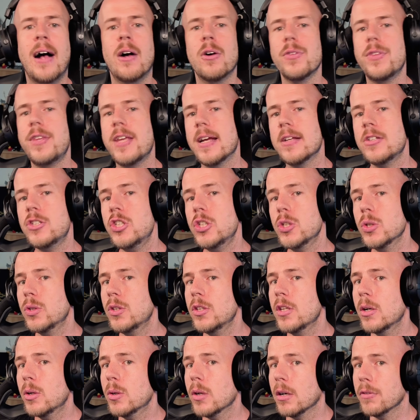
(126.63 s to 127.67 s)
that you
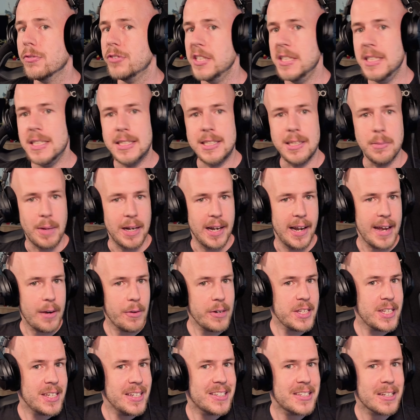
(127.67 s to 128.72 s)
know of the
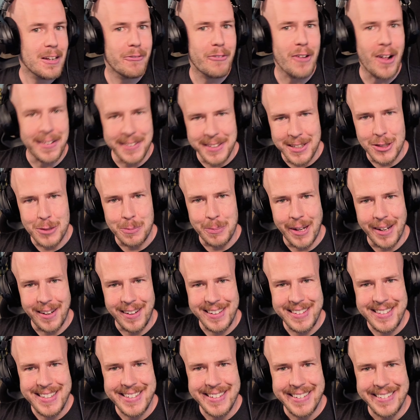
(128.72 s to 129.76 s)
similarities of all these
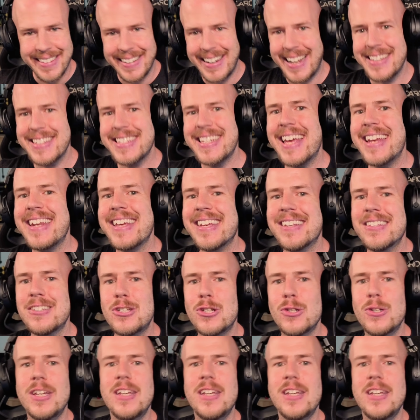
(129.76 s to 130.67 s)
panels, let's get into the